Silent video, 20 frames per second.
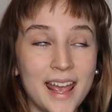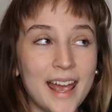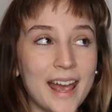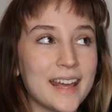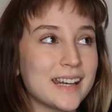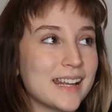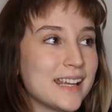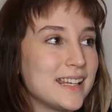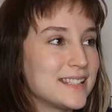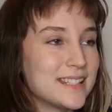
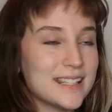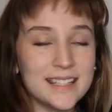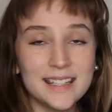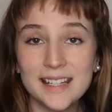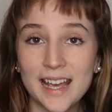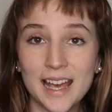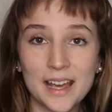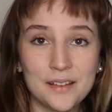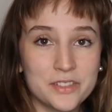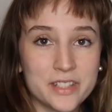and I didn't
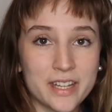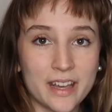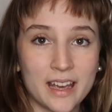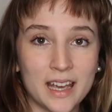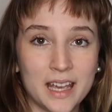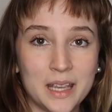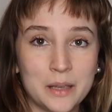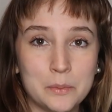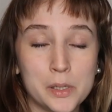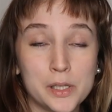have
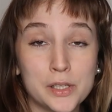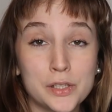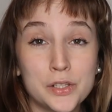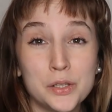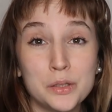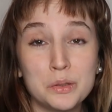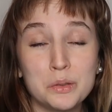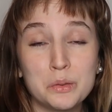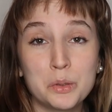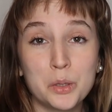time
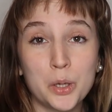to